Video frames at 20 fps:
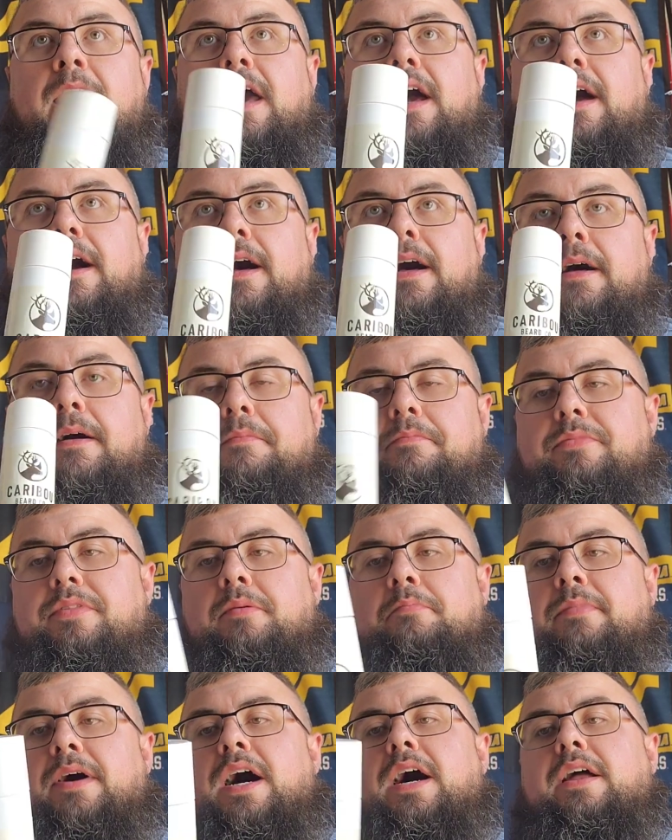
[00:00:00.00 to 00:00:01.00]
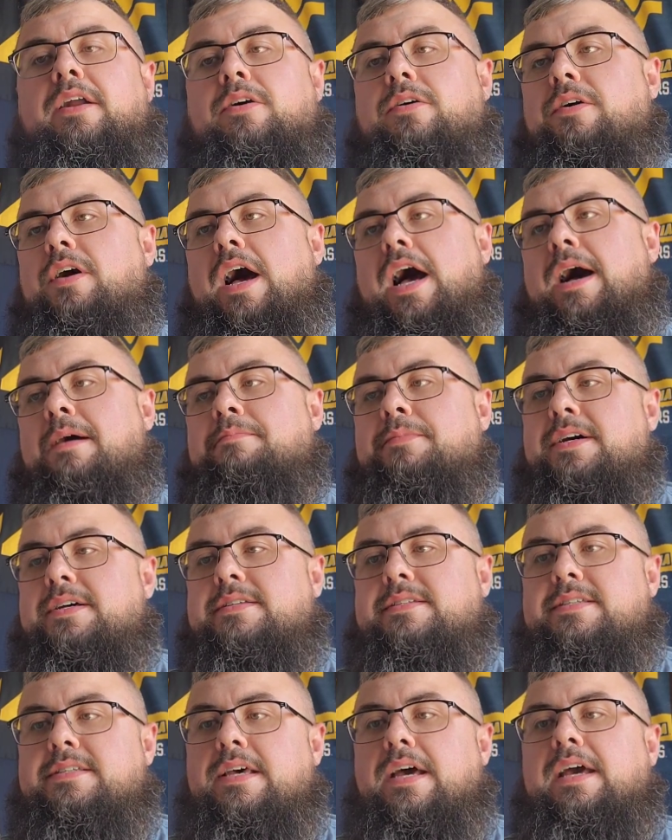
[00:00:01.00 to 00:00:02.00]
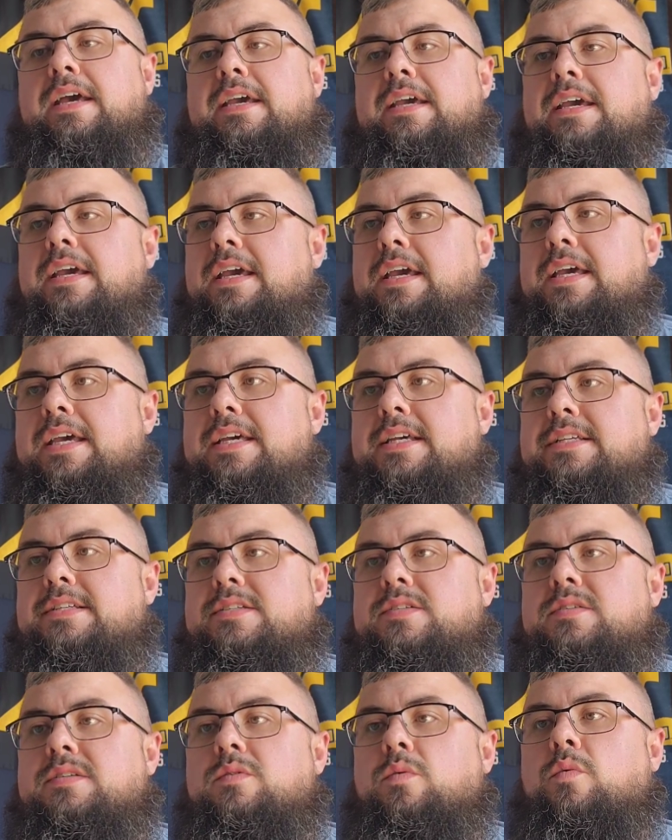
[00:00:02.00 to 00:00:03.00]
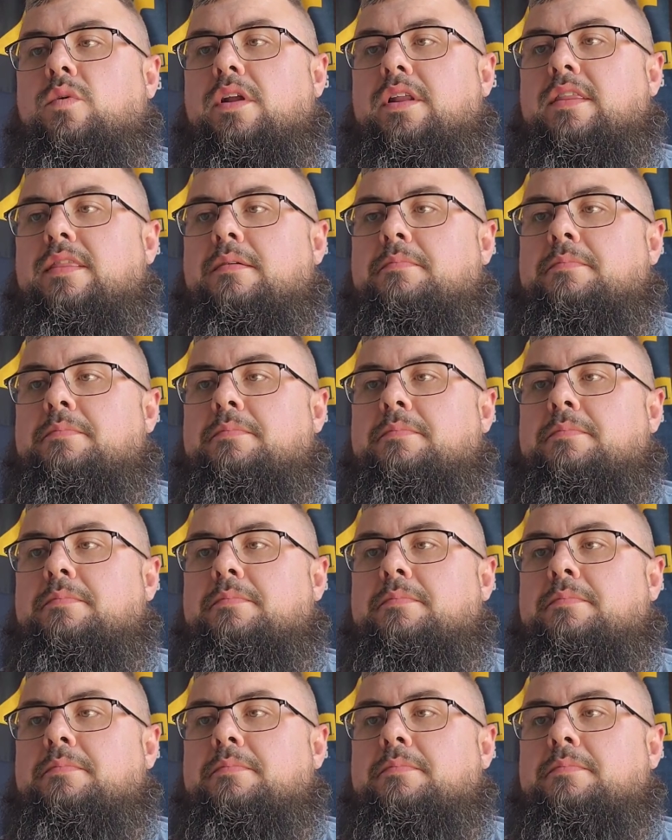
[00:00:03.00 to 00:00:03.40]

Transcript: Um, the bottle, I must say, is one of the